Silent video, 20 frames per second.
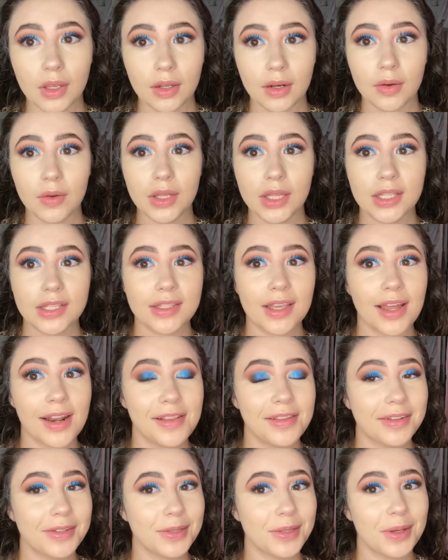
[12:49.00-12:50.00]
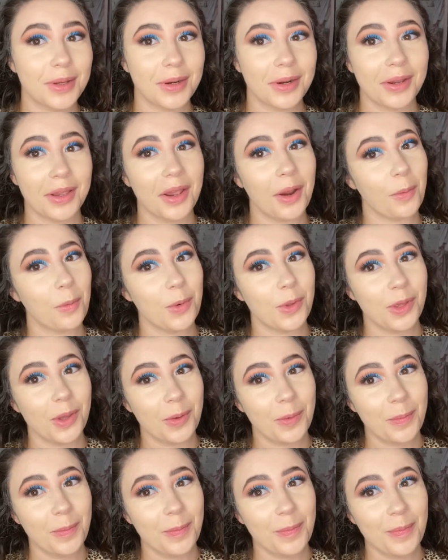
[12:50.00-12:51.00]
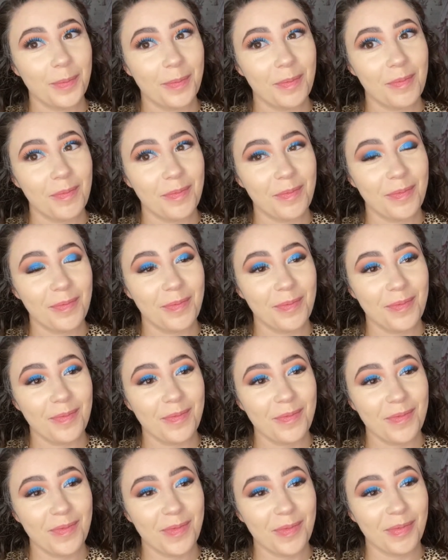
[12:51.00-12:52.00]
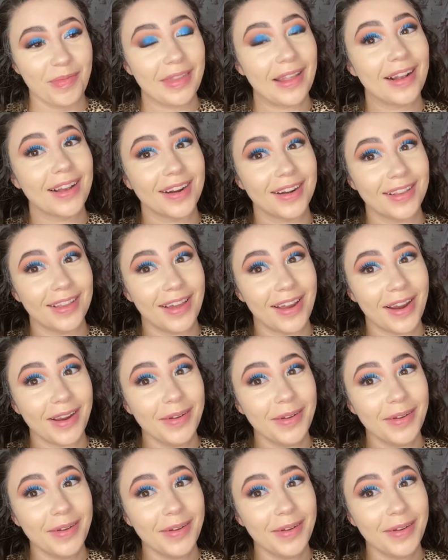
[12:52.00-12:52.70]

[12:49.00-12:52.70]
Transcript: know what? This kind of looks good on camera though. I'm not gonna lie.